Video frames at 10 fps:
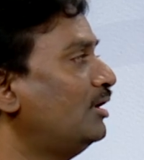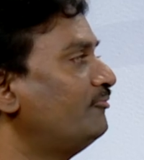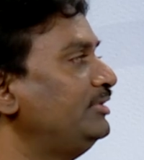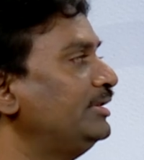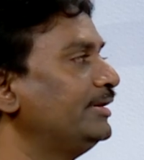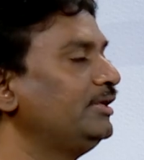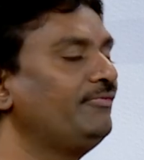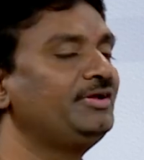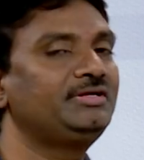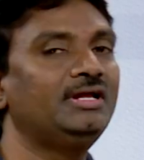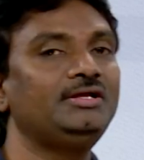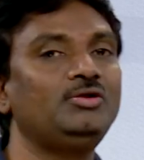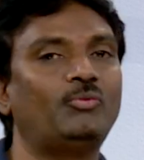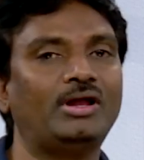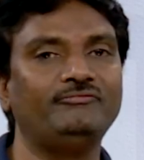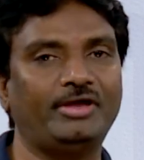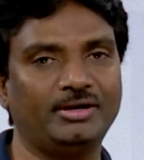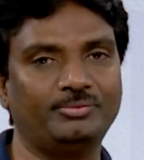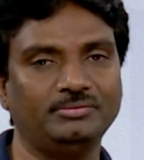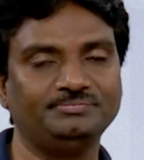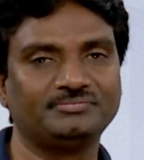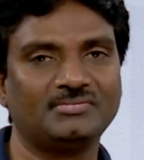of linear equation in one variable,